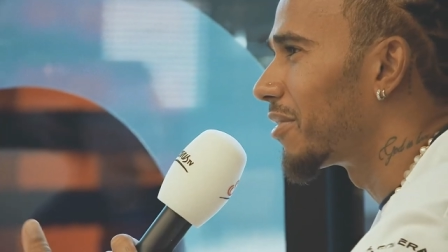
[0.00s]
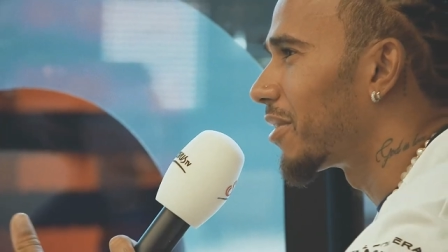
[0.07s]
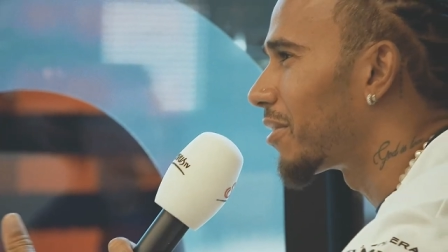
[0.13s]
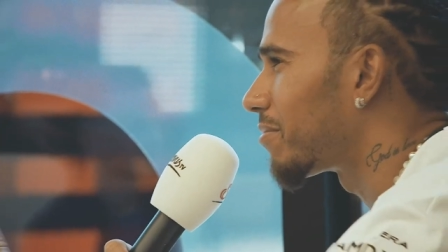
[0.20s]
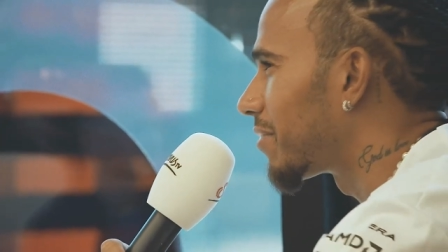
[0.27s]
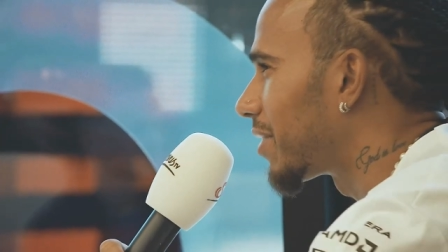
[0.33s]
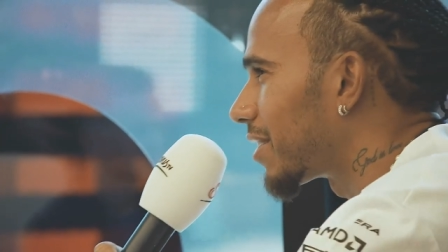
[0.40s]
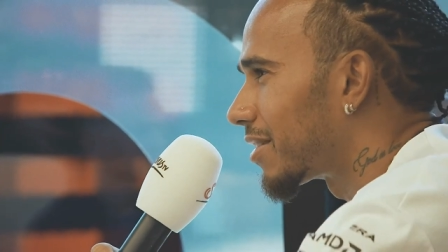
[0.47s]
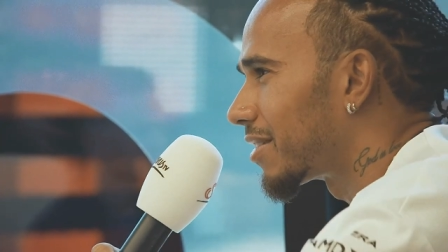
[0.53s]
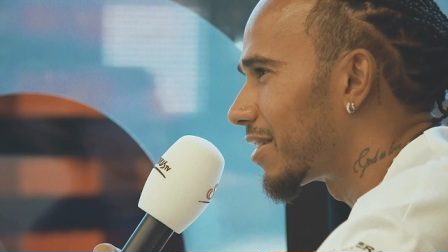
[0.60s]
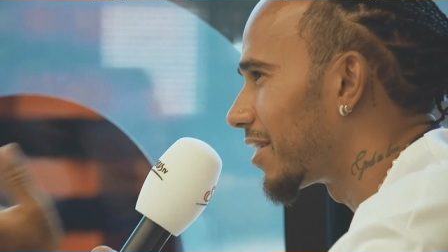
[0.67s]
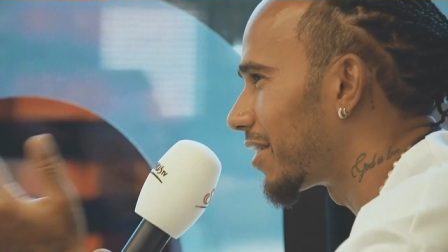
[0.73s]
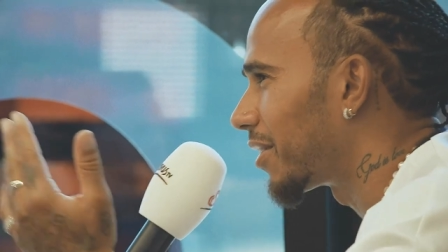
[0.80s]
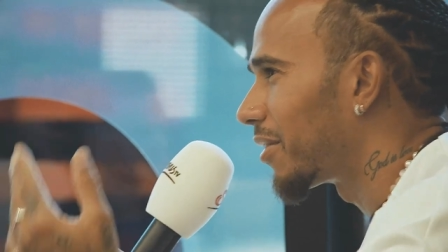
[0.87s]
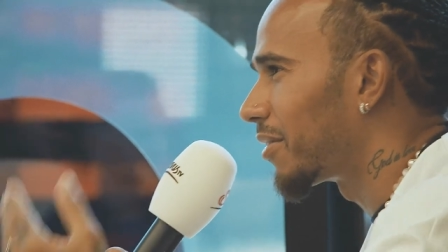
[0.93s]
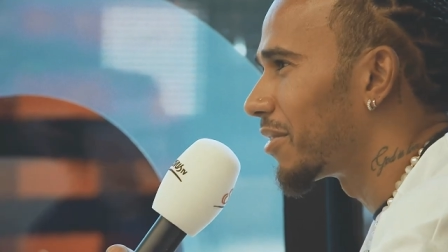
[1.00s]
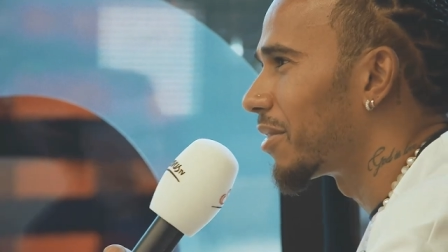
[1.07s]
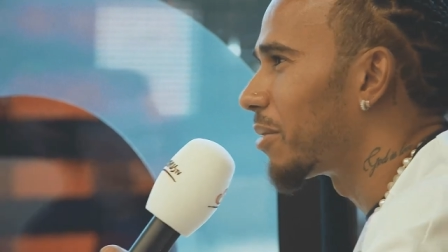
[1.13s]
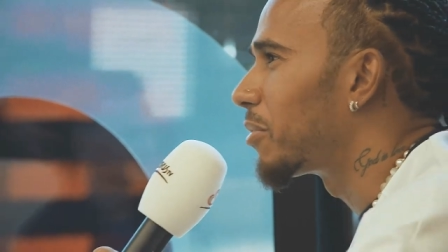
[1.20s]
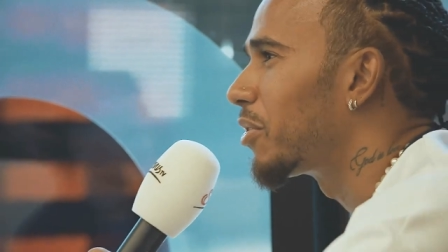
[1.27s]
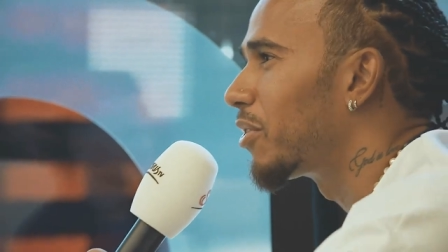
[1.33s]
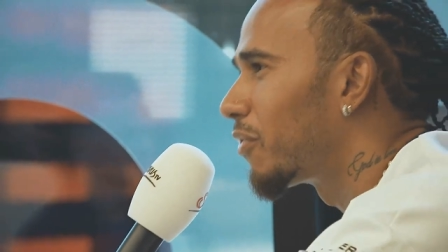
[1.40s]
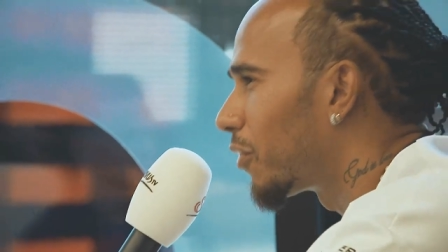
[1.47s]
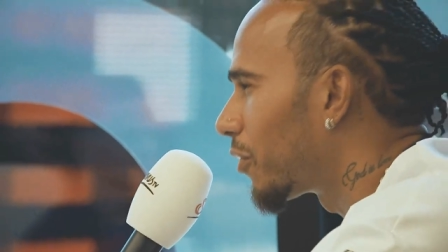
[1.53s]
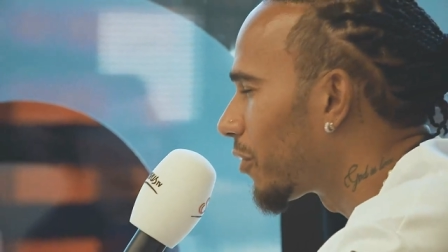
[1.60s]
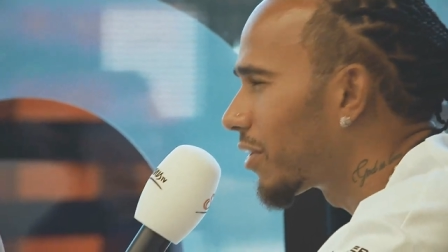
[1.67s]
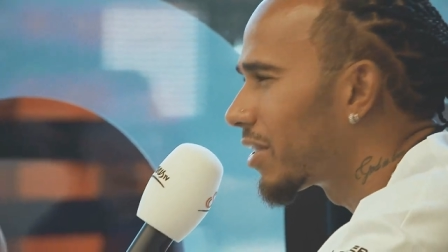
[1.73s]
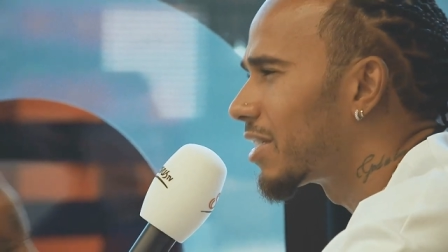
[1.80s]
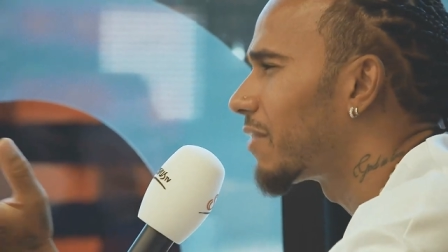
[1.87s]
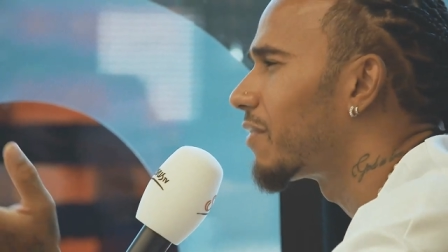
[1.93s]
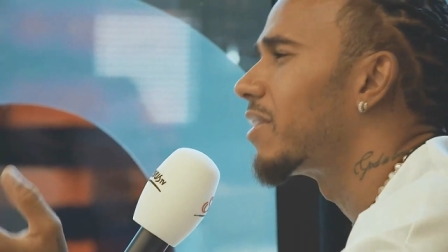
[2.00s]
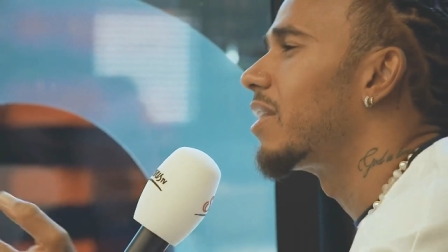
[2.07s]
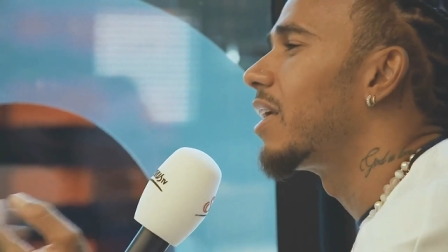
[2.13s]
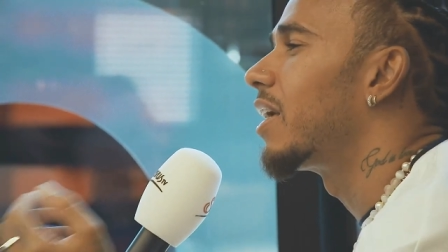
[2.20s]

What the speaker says: not this. You know, you're not beautiful. All these different